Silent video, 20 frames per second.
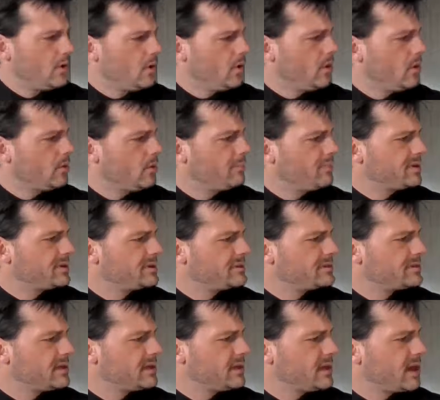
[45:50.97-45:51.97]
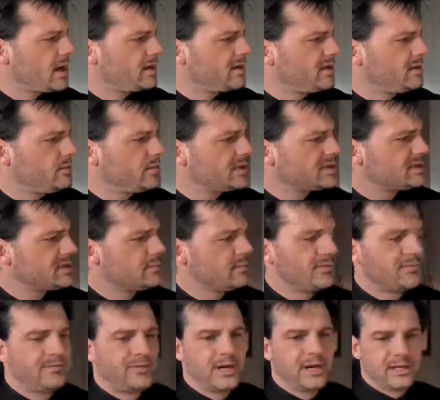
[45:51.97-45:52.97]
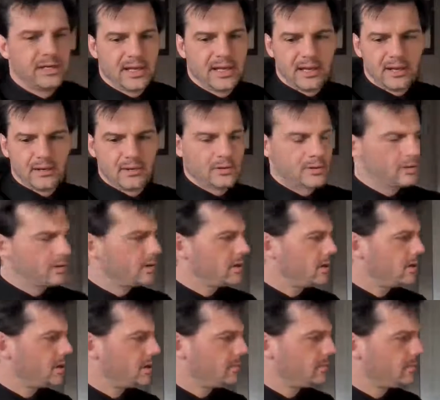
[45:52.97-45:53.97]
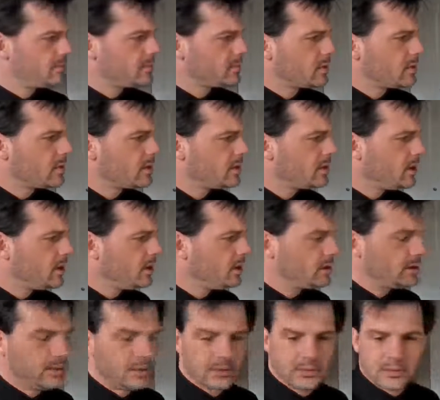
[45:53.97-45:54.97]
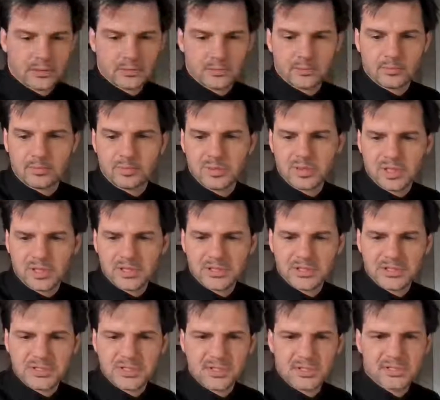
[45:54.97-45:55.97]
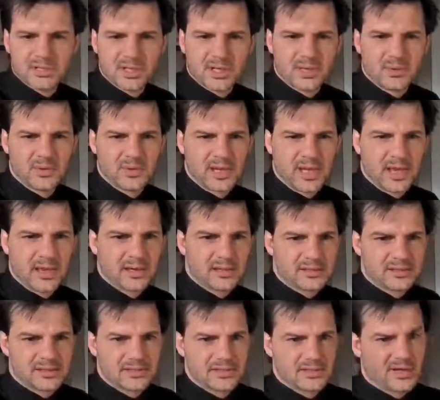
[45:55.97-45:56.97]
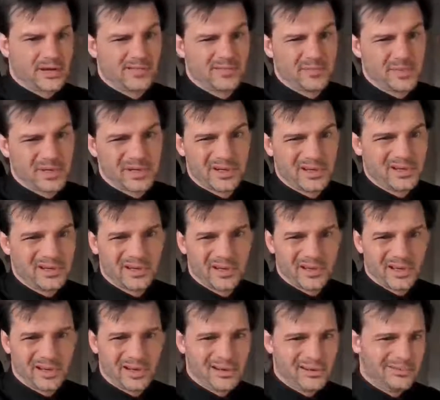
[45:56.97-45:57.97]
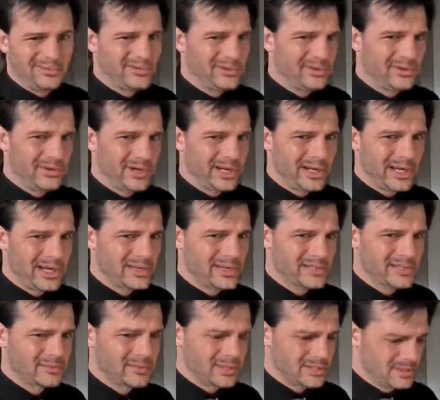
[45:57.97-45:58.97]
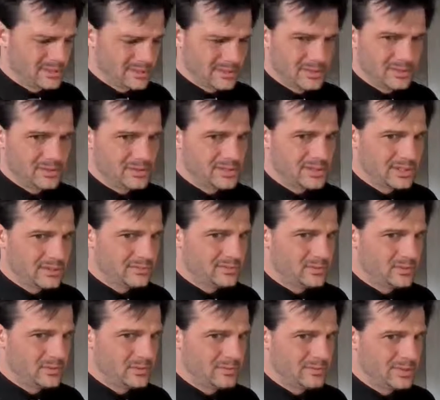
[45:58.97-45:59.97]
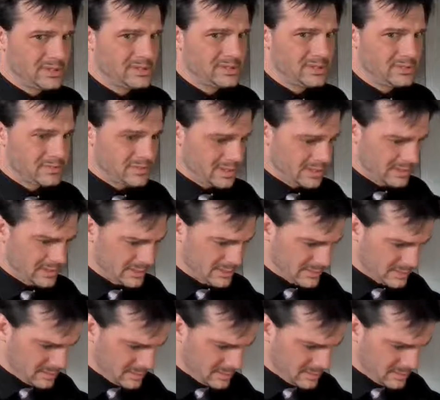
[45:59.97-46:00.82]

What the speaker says: Oh, but I did want to say about finding an editor. Colin, PhD, said he would edit this stuff, but I don't even really know how to ask him. The dude's like really busy, right?